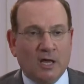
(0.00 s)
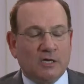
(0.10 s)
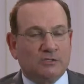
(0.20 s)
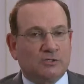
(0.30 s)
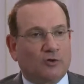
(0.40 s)

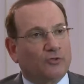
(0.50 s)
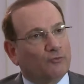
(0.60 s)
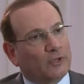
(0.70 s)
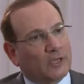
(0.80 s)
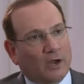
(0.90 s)
So the
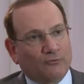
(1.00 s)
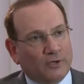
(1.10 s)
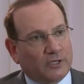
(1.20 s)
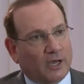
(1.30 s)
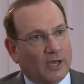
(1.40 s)
recovery
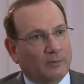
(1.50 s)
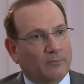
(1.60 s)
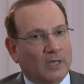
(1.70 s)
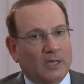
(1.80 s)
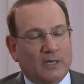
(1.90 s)
time
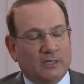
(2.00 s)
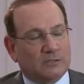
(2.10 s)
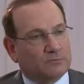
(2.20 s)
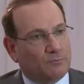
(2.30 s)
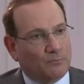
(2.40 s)
is